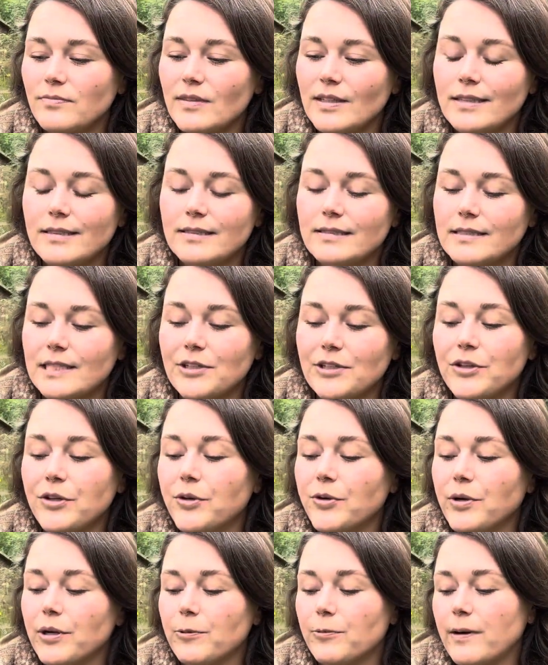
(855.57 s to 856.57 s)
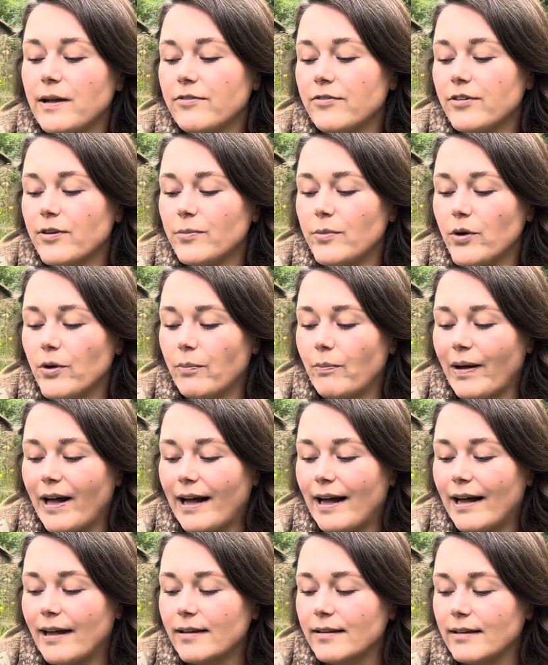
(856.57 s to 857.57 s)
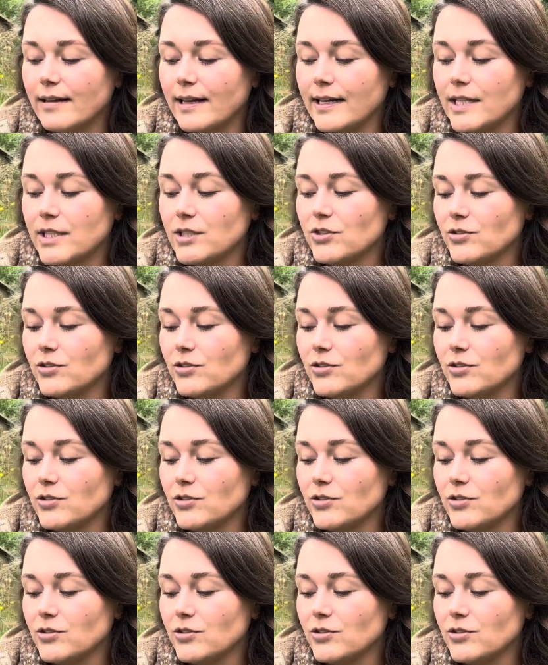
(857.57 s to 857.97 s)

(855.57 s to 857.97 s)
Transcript: steer you away from your path, like,